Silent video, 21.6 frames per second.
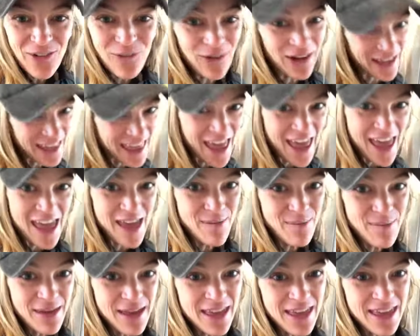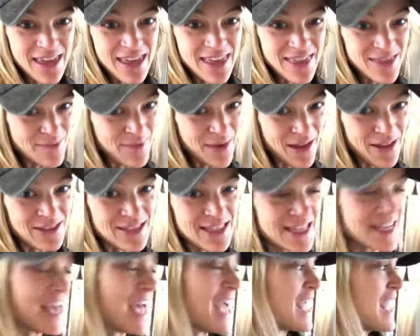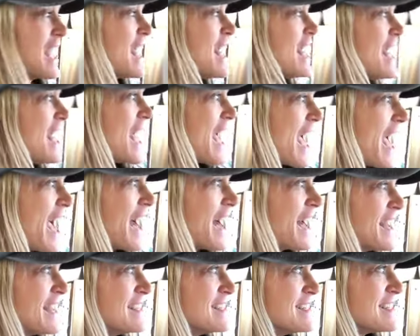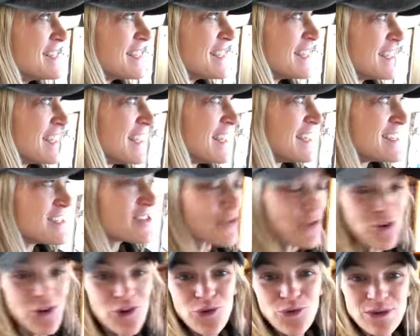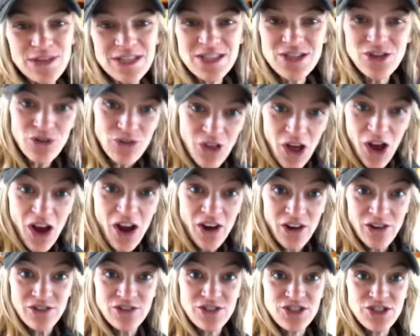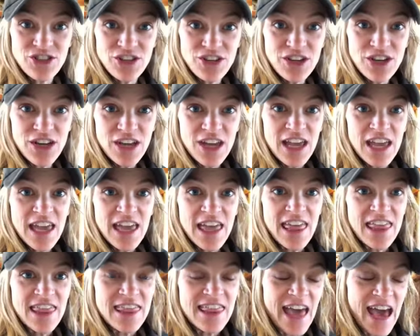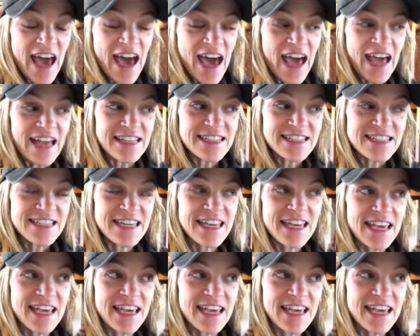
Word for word: what came in the mail today. And his order was so large that